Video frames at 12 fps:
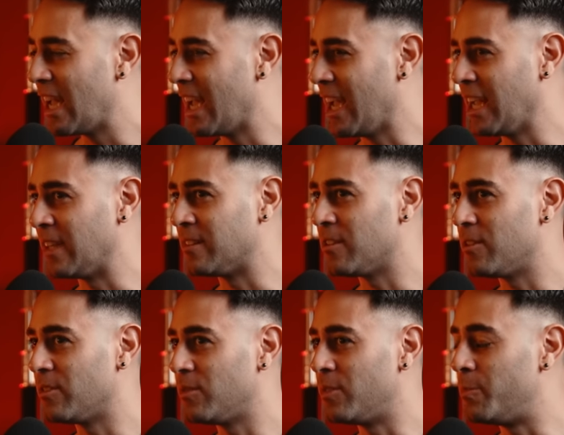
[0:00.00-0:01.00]
And
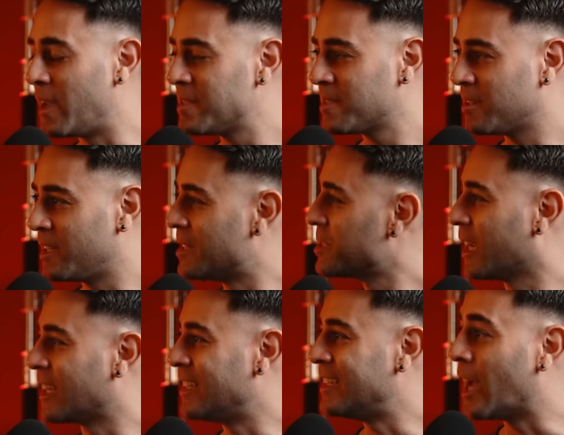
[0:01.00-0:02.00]
basically, it's like
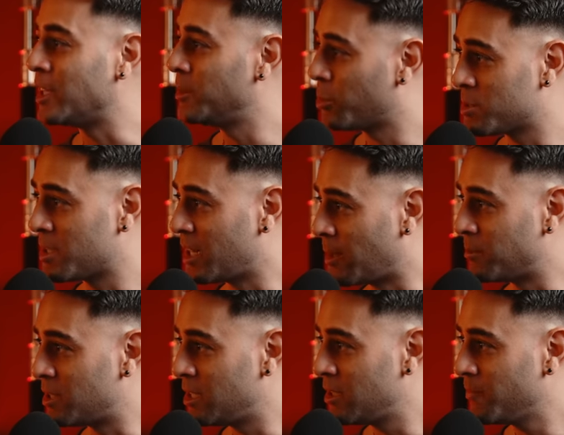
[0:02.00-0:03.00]
90%
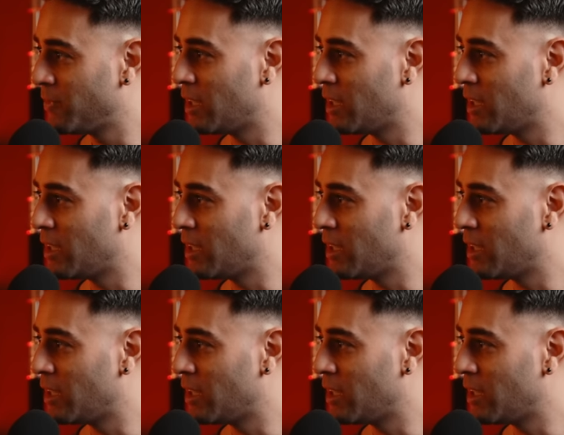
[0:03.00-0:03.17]
empty.